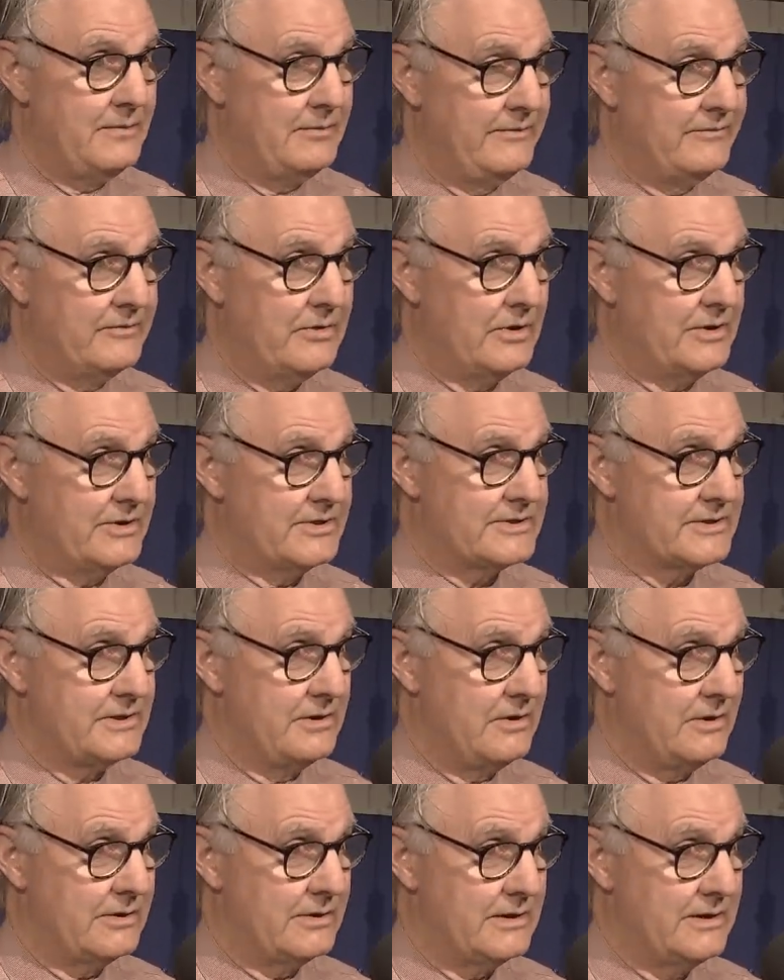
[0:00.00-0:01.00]
we've got a
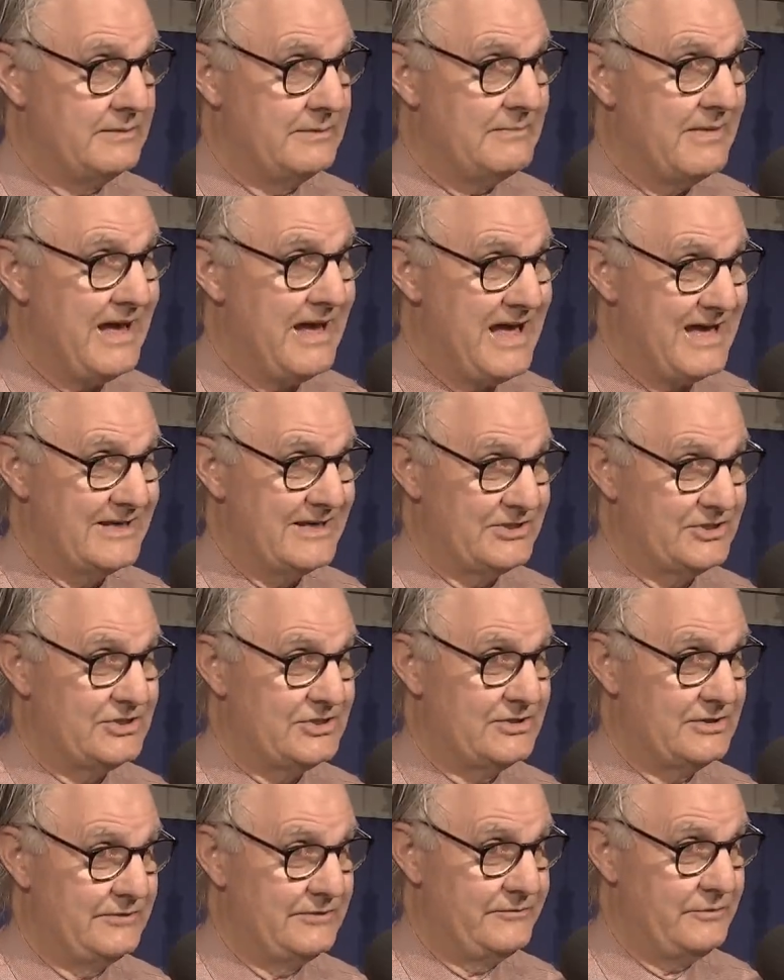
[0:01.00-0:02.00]
slot in
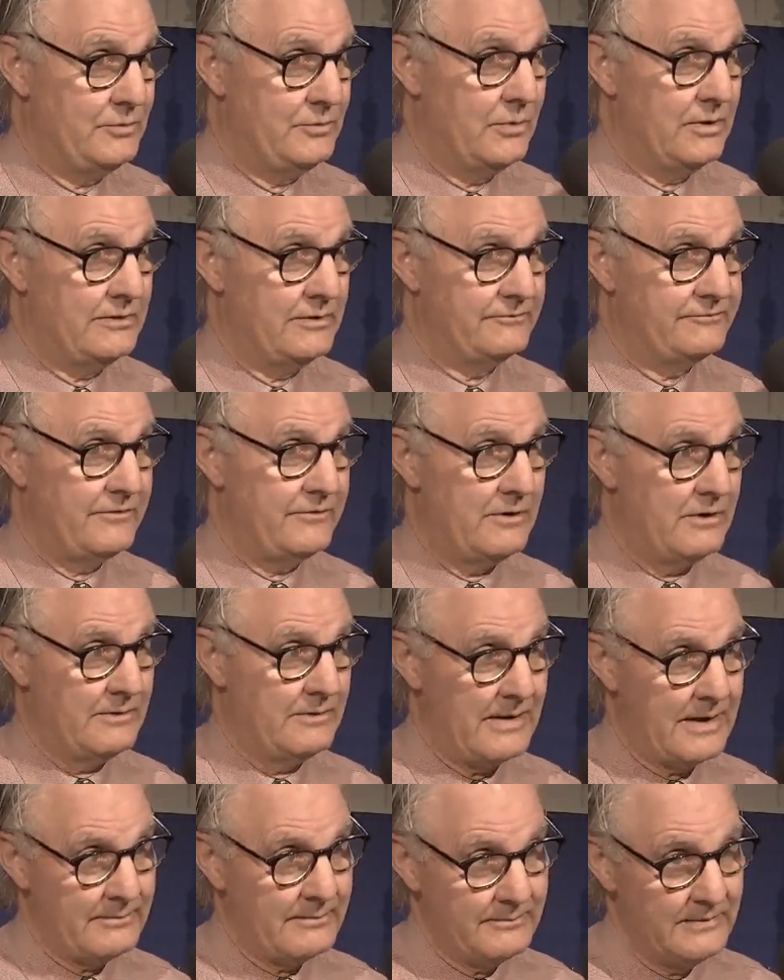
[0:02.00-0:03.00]
March if you want to follow
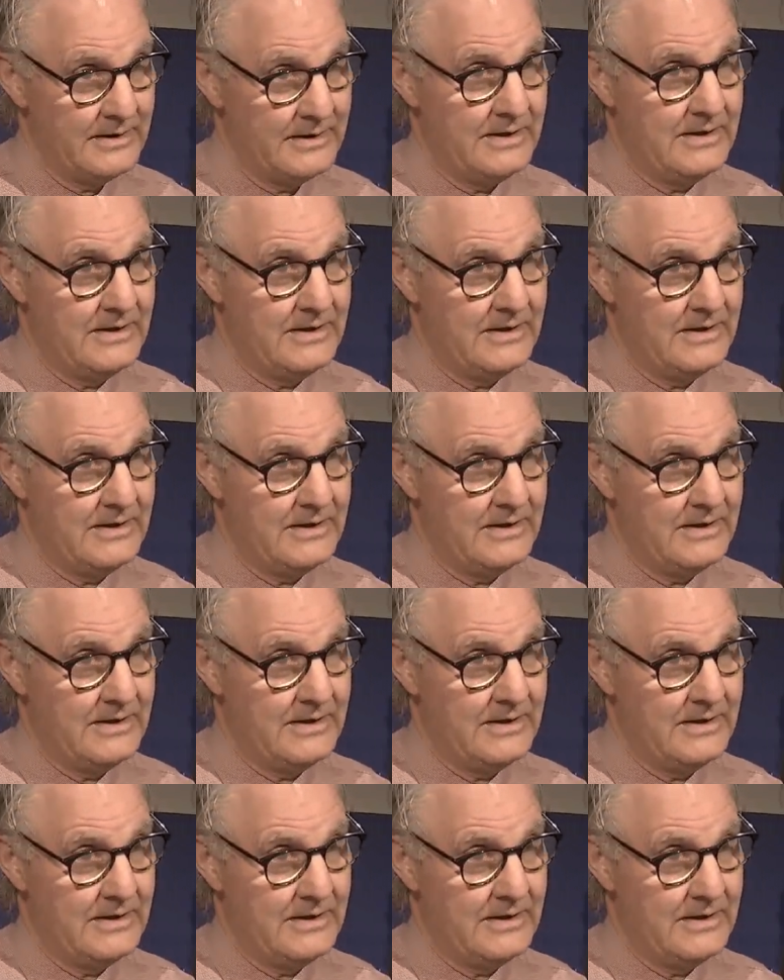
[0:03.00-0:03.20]
up